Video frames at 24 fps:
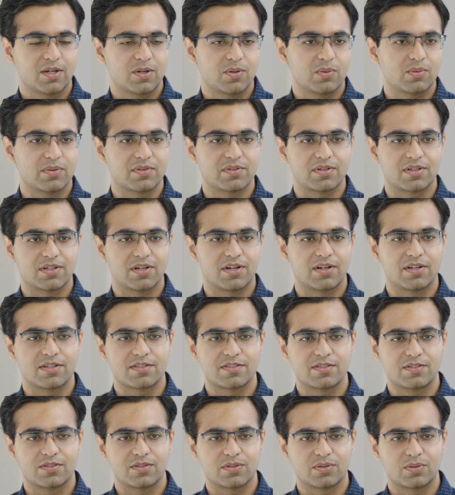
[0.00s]
with
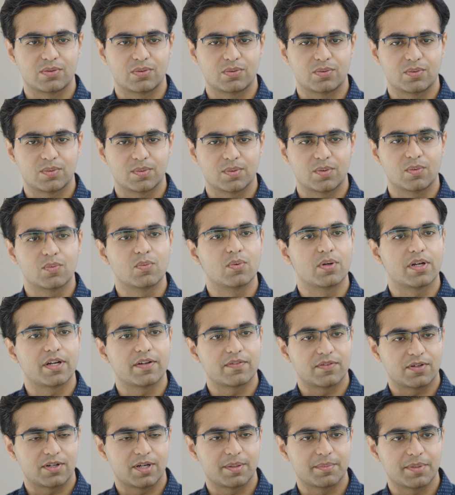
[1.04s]
regards to
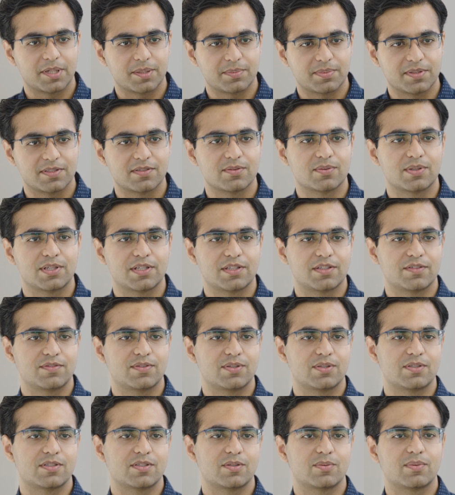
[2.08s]
whatever I might be doing in the
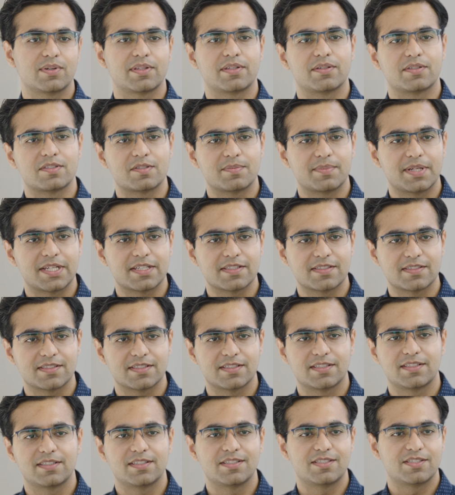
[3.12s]
future, whether it's
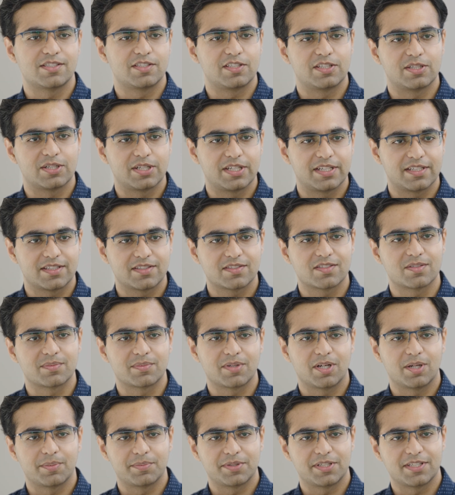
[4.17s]
medicine, engineering, some
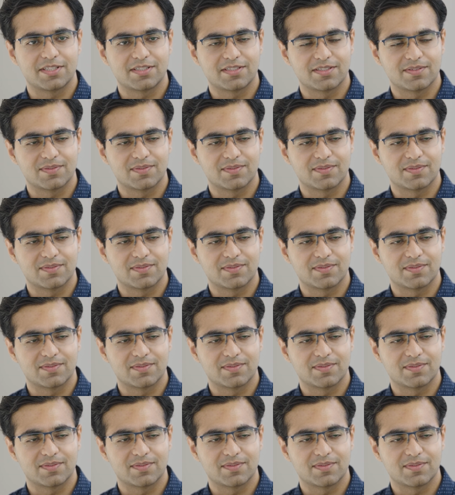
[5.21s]
combination